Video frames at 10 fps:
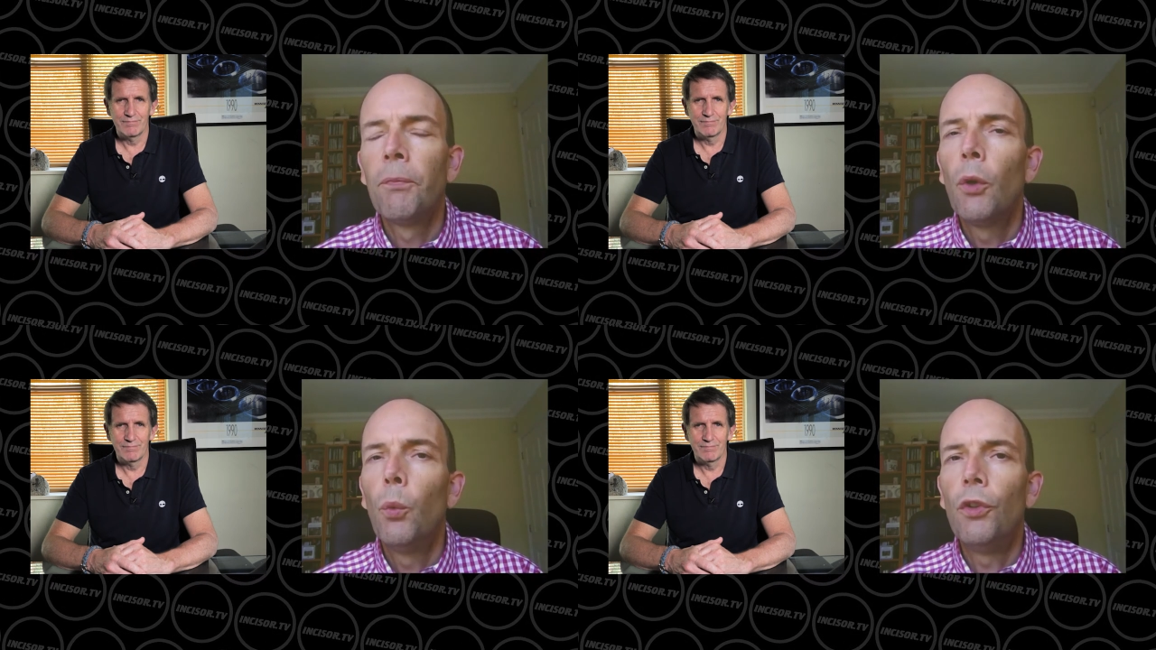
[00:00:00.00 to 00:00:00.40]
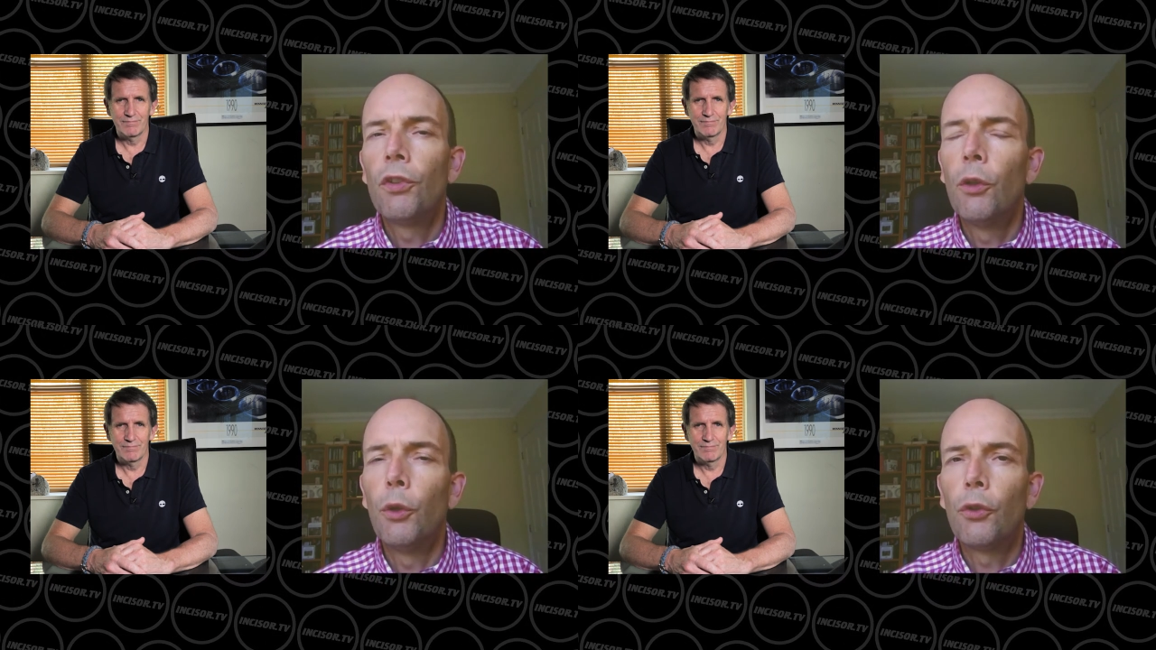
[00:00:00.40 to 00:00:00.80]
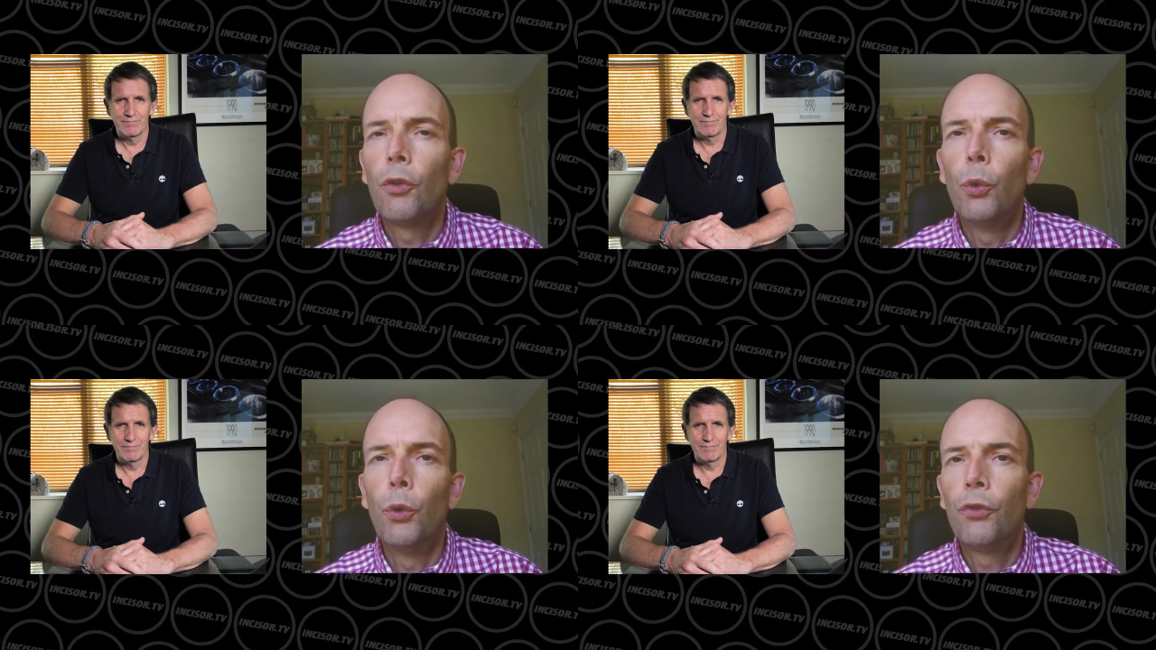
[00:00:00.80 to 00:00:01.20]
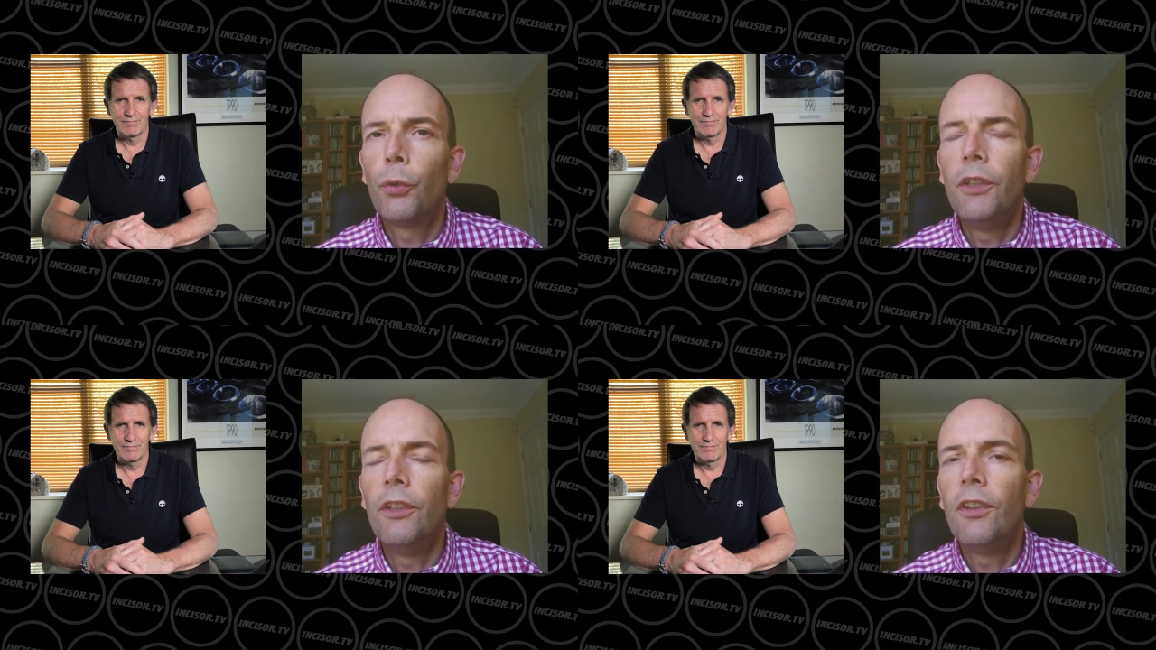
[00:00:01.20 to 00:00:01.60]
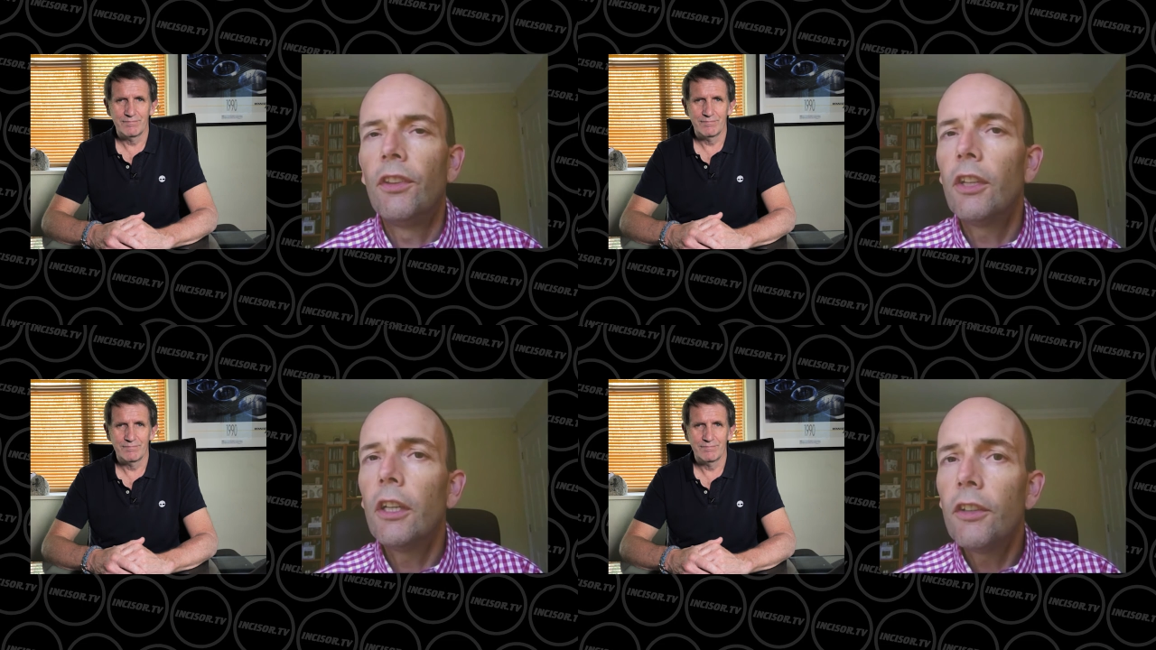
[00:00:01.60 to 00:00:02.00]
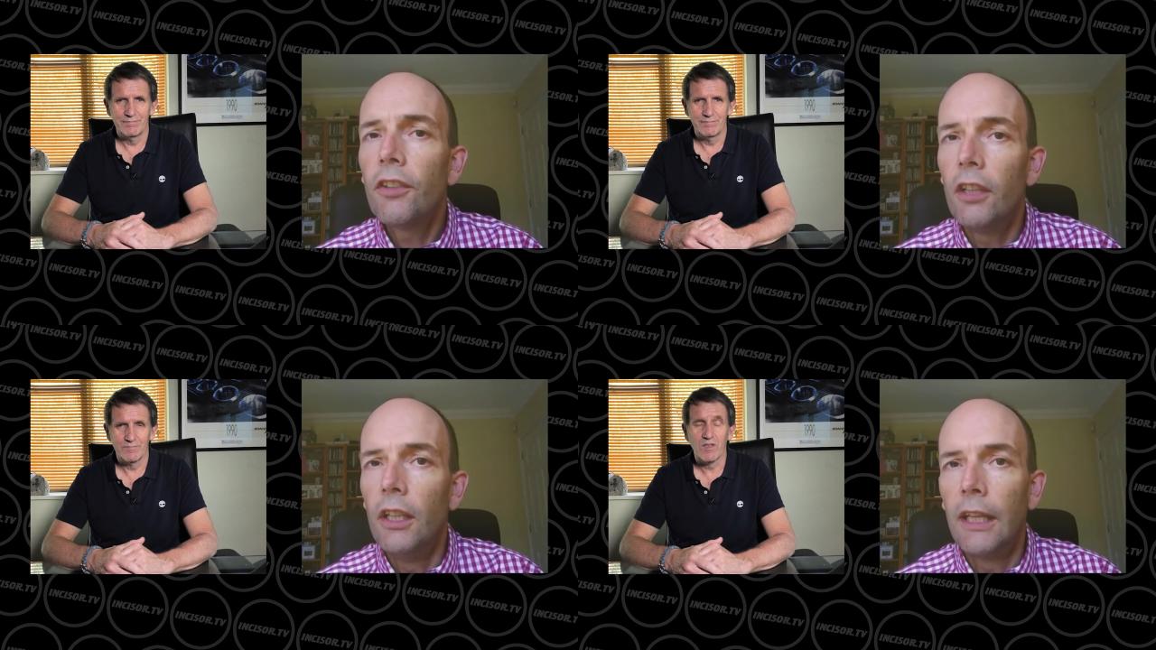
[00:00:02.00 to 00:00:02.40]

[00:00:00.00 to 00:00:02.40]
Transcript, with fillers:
Speaker 1: which looked towards 2030